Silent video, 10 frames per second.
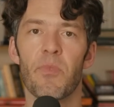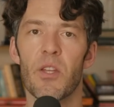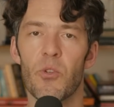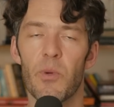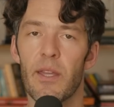
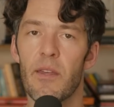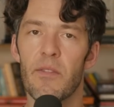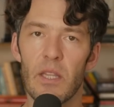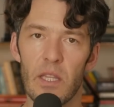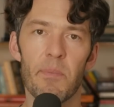doing
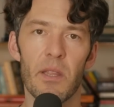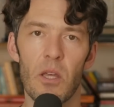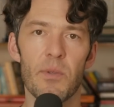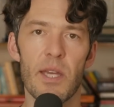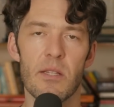the lipid
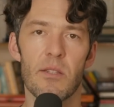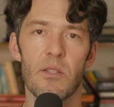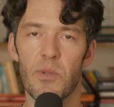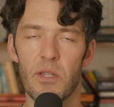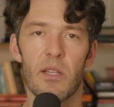load test, as
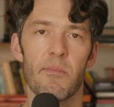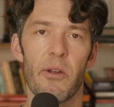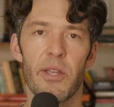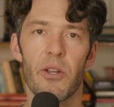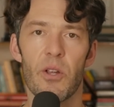we talked about
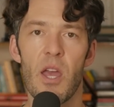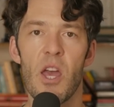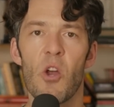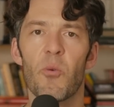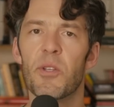here,
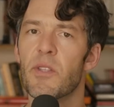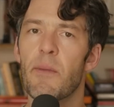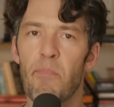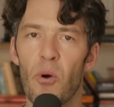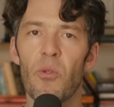which is a
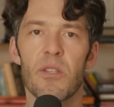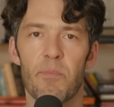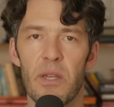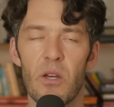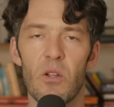bolus
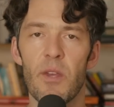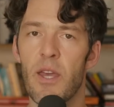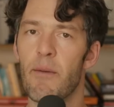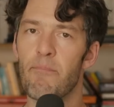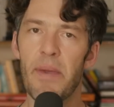meal,
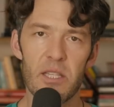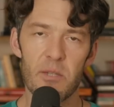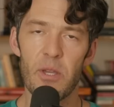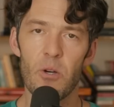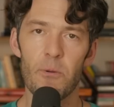mixed
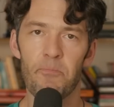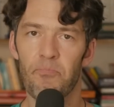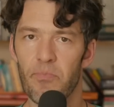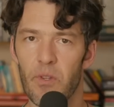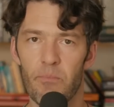meal,
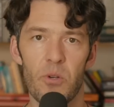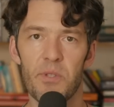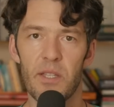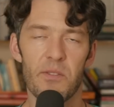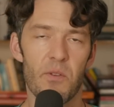
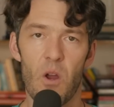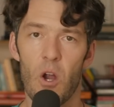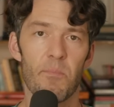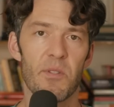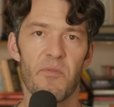proteins,
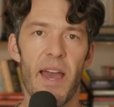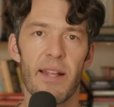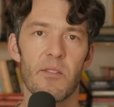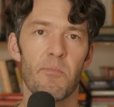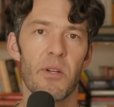carbs,
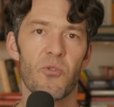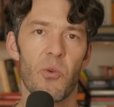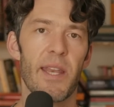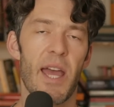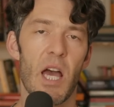fats, but try
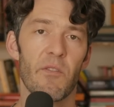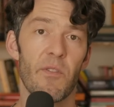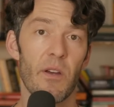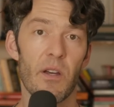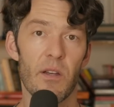to have
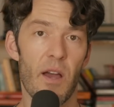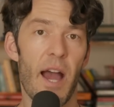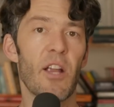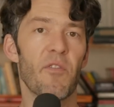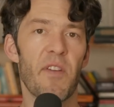uh,
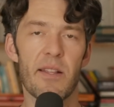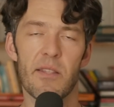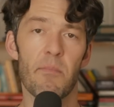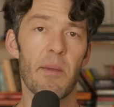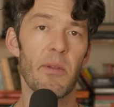higher fats
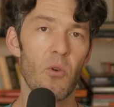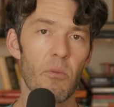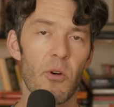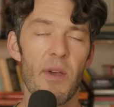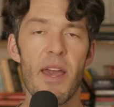than maybe
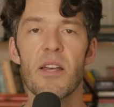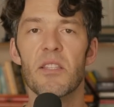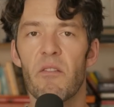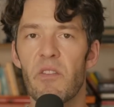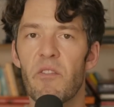normal.
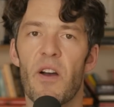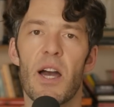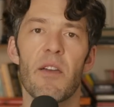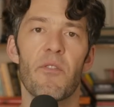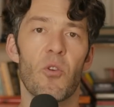
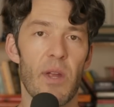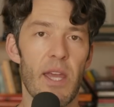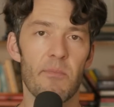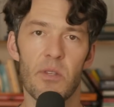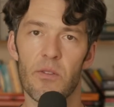75
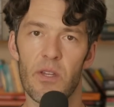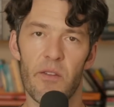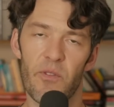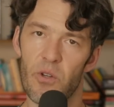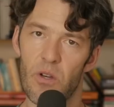grams on if
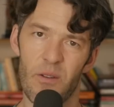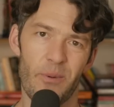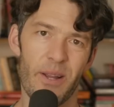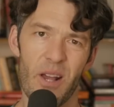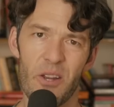you're
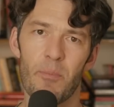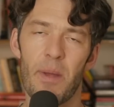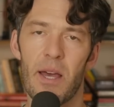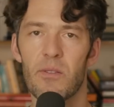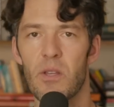around 100
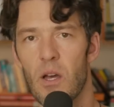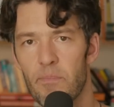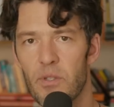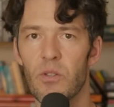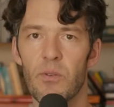pounds, up
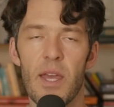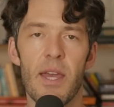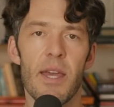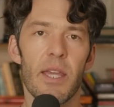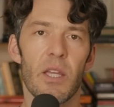to,
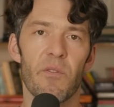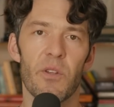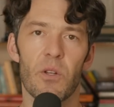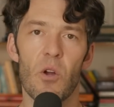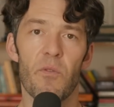you know, if
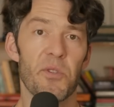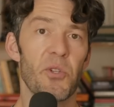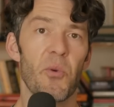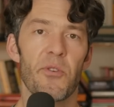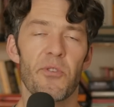you're over
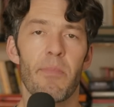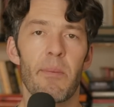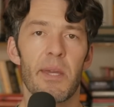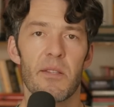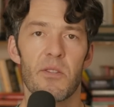200, maybe
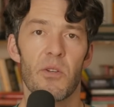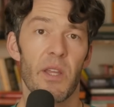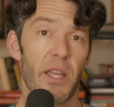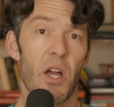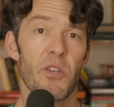consider
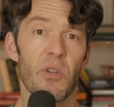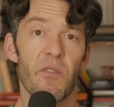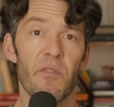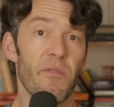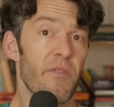like
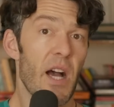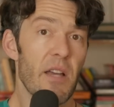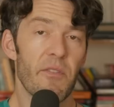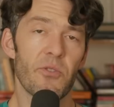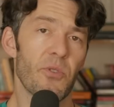105,
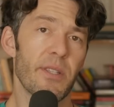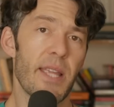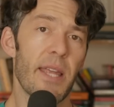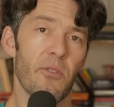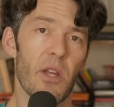
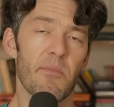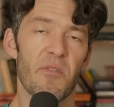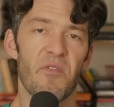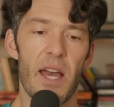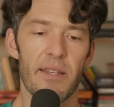110 grams of
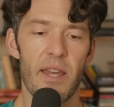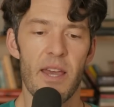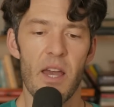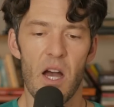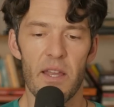fat
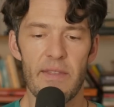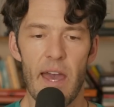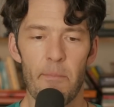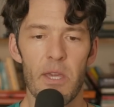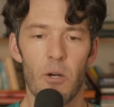uh, in
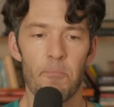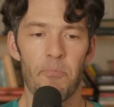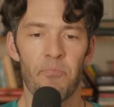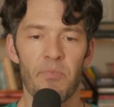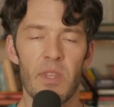that meal.
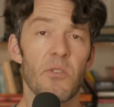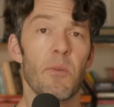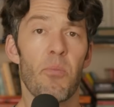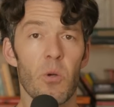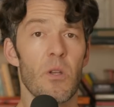Now, it's
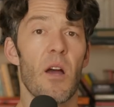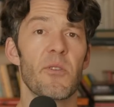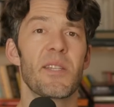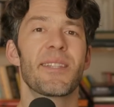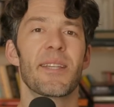important,
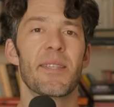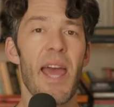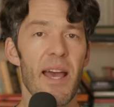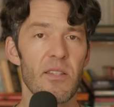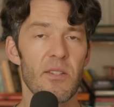obviously, to
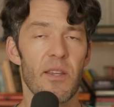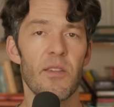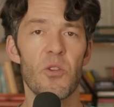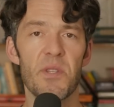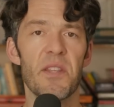test
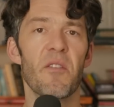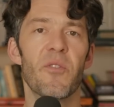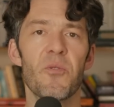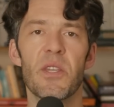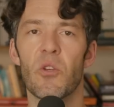using the
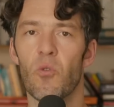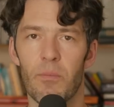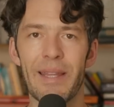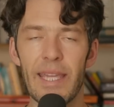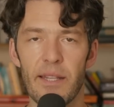foods that you
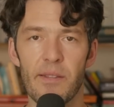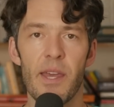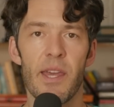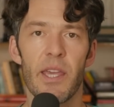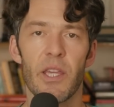normally eat.
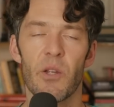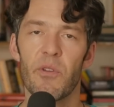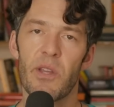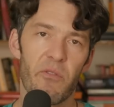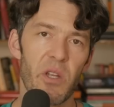You know, if you
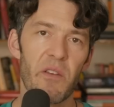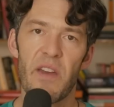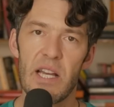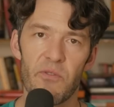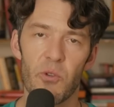never eat
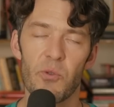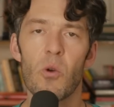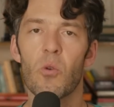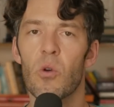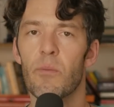fast food, don't
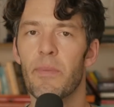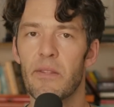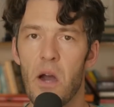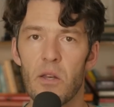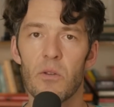go to
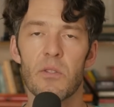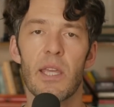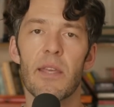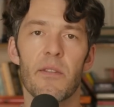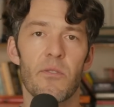McDonald's and
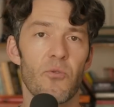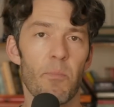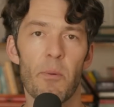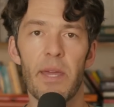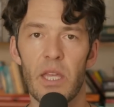get the
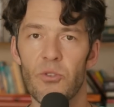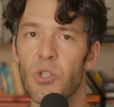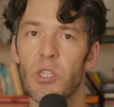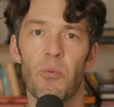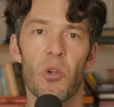triple bacon
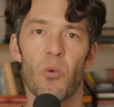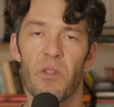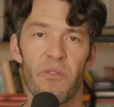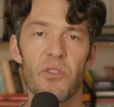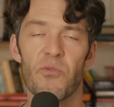cheeseburger with
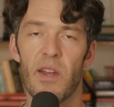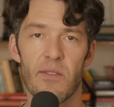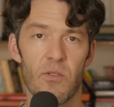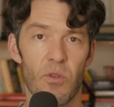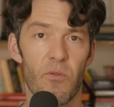french fries
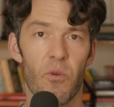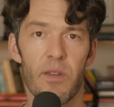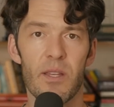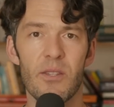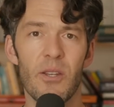and so forth,
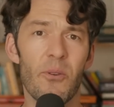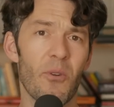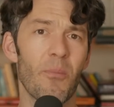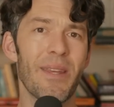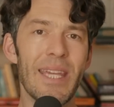because you don't
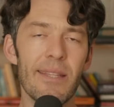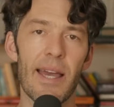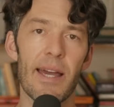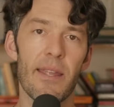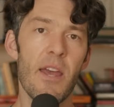normally eat
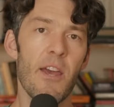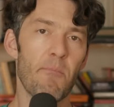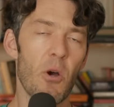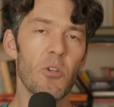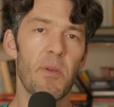that.
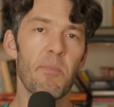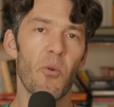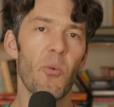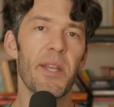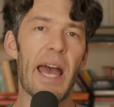Most people
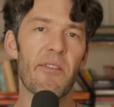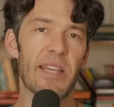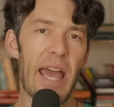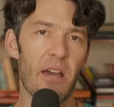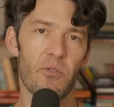would have an
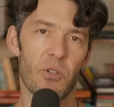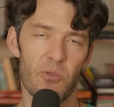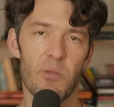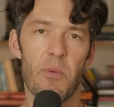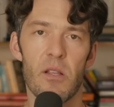adverse
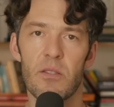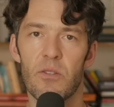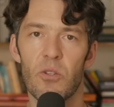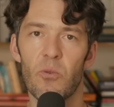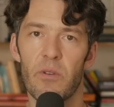response
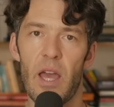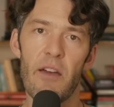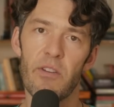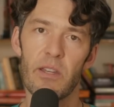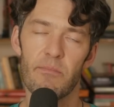to
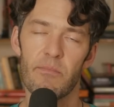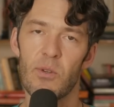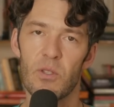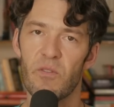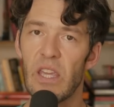having
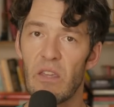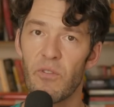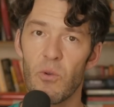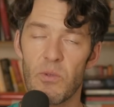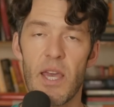those fake
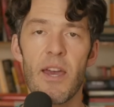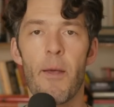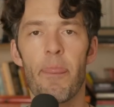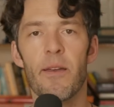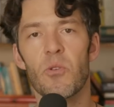foods.
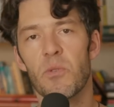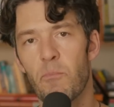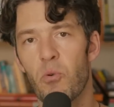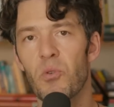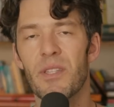So it's
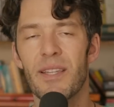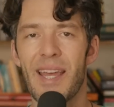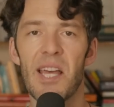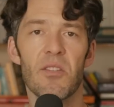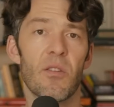important to
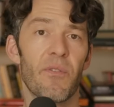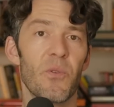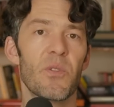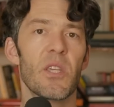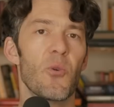test the
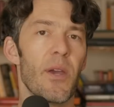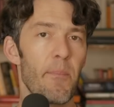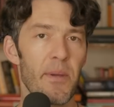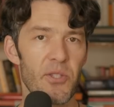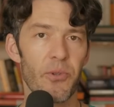foods that you
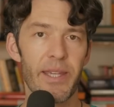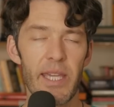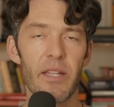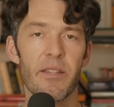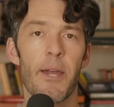habitually eat